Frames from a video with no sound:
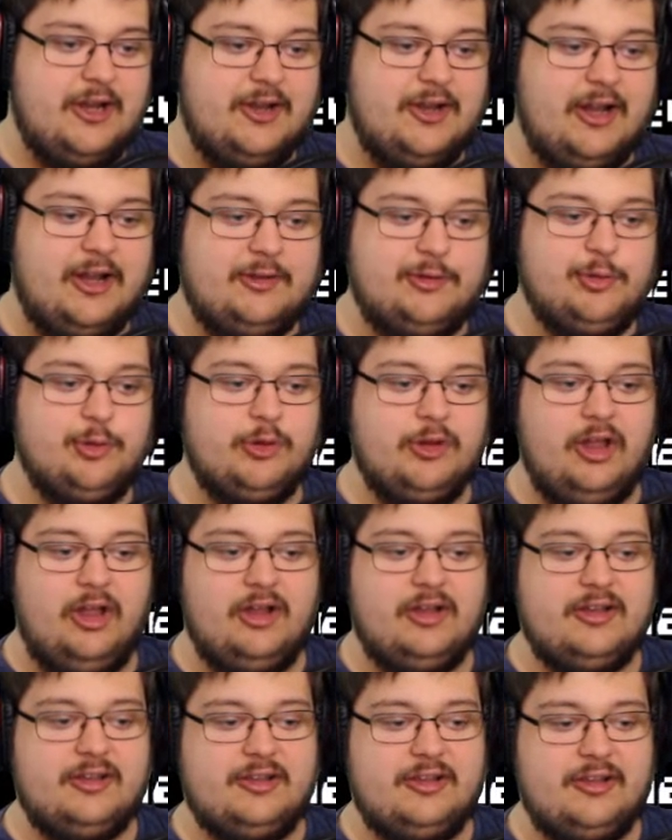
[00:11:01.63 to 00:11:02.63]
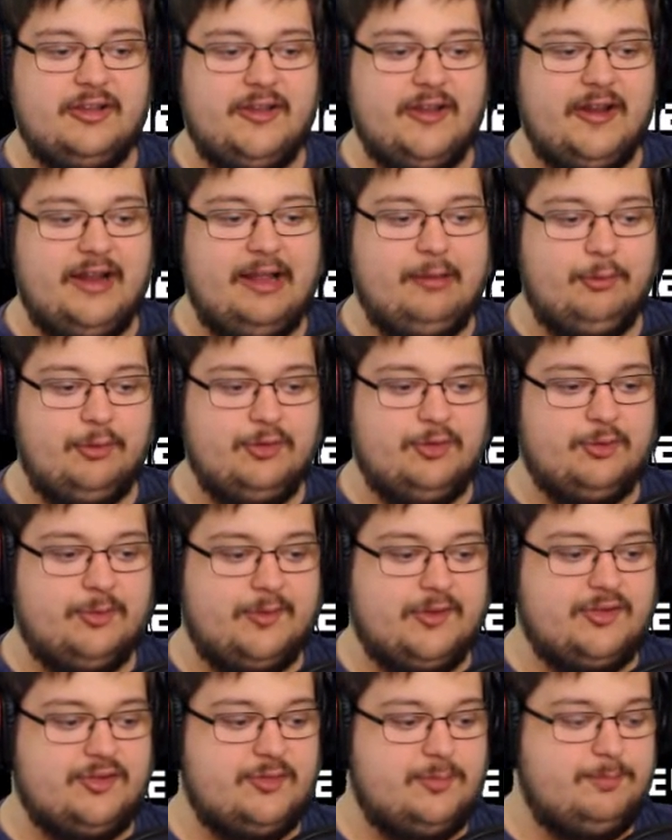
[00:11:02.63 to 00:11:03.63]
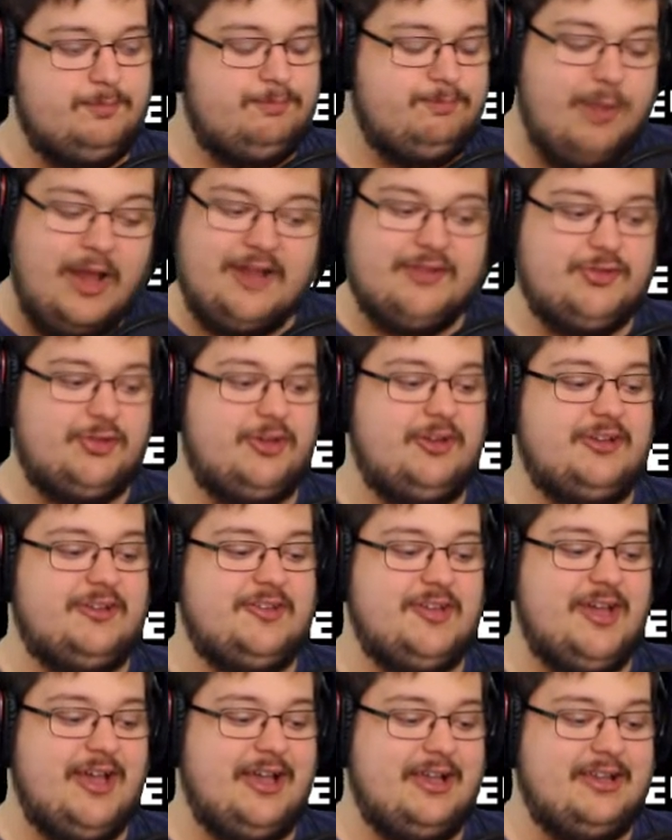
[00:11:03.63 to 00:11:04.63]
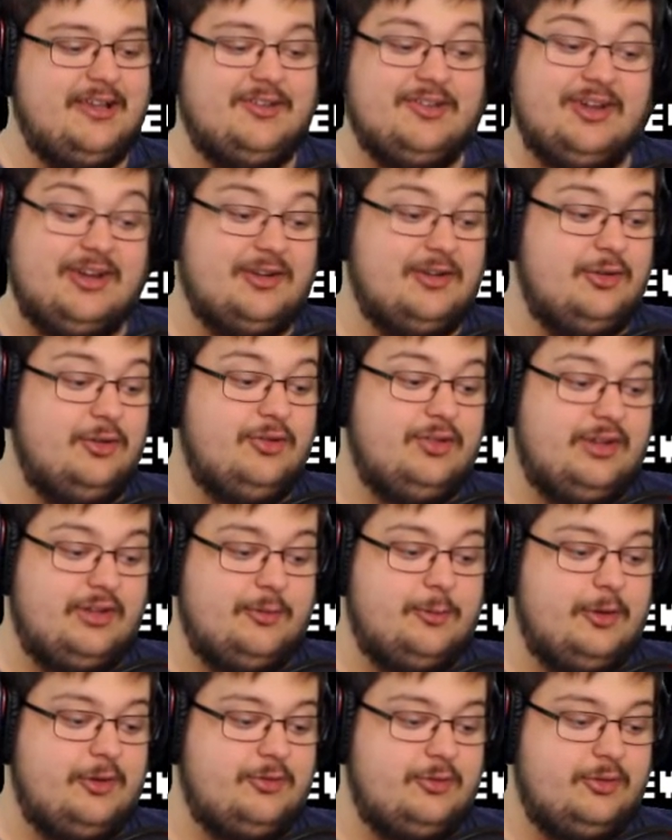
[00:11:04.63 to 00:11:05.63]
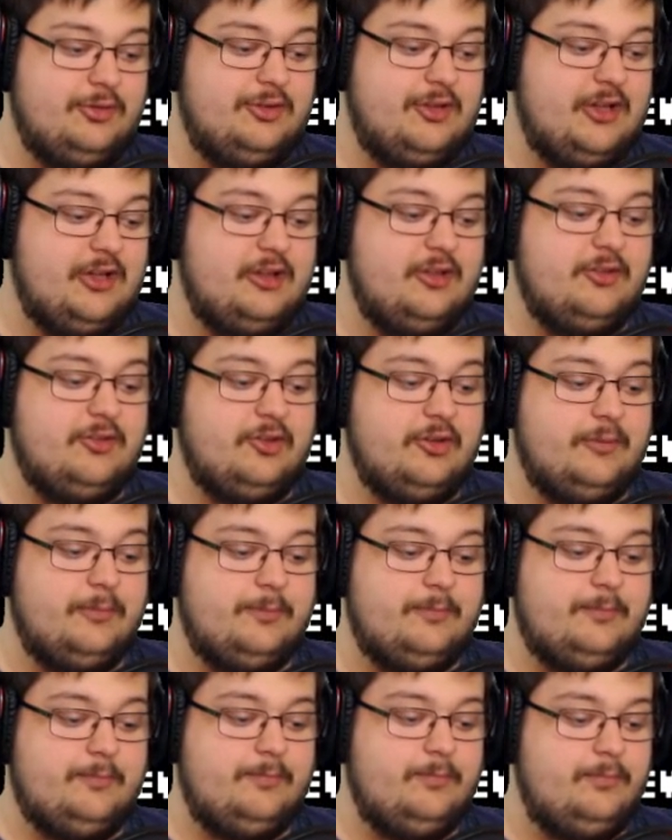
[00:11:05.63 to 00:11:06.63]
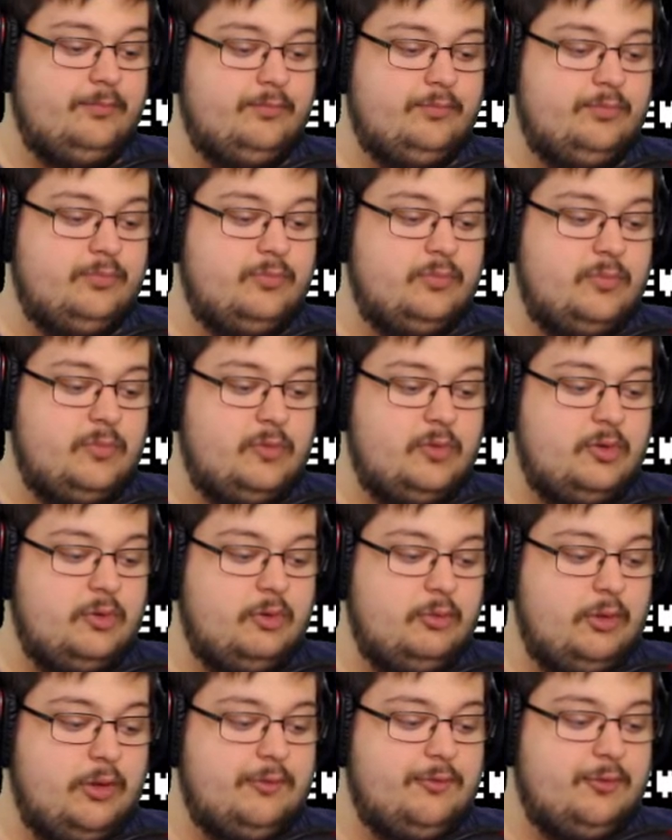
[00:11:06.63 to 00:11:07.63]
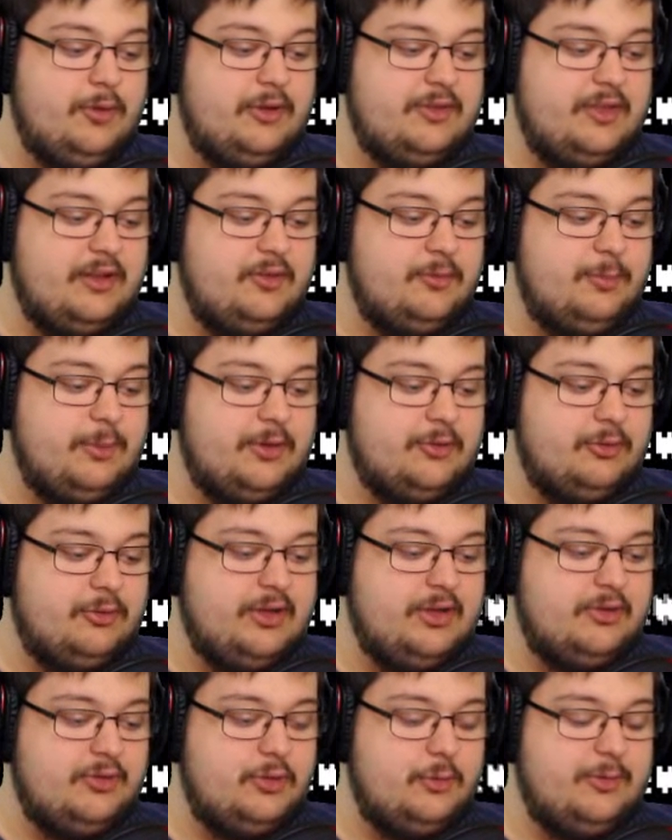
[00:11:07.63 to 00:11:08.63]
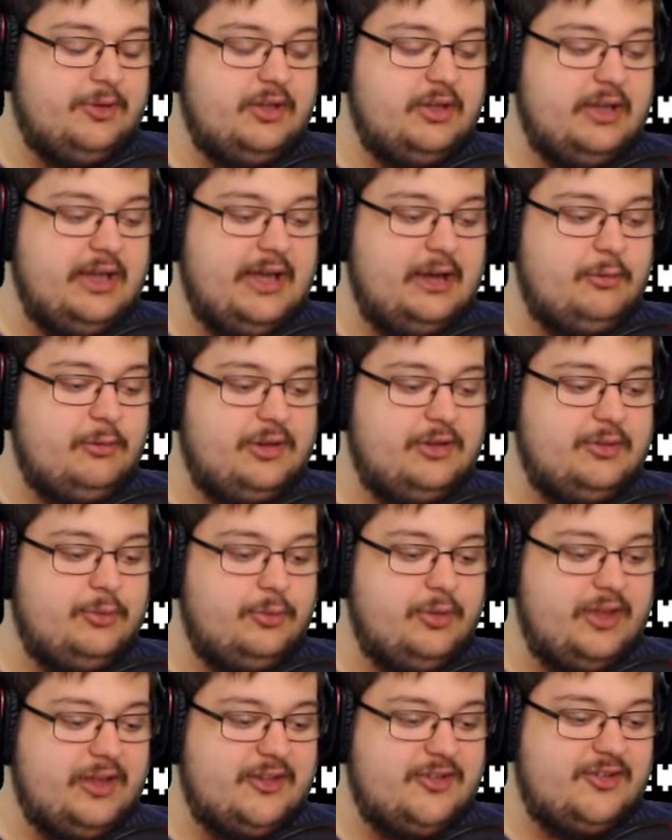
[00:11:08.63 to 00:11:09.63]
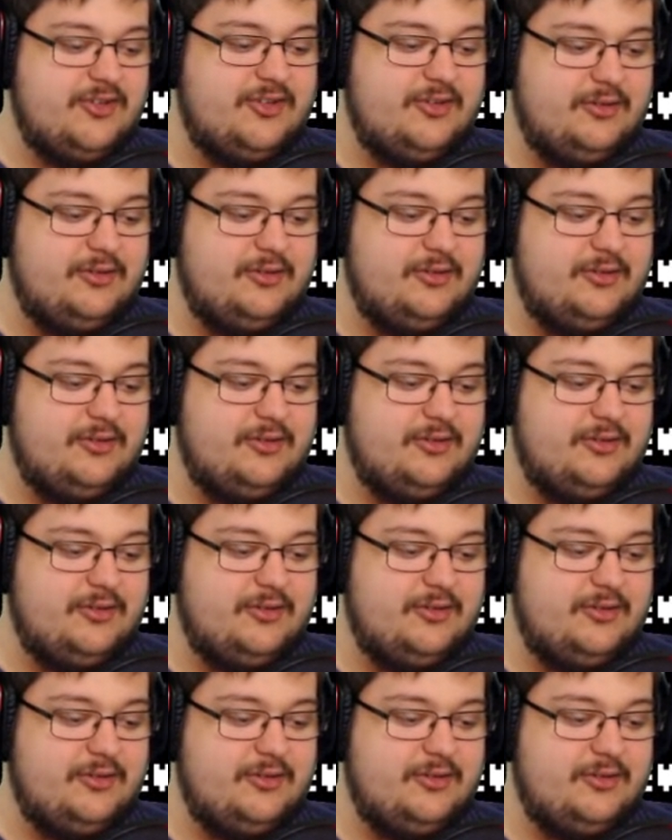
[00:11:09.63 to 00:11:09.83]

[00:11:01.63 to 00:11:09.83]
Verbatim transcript: Not too long, and I will use my special attack. He's not going to use that special attack, is he? Well, I feel like that special attack's going to be... How do I do that?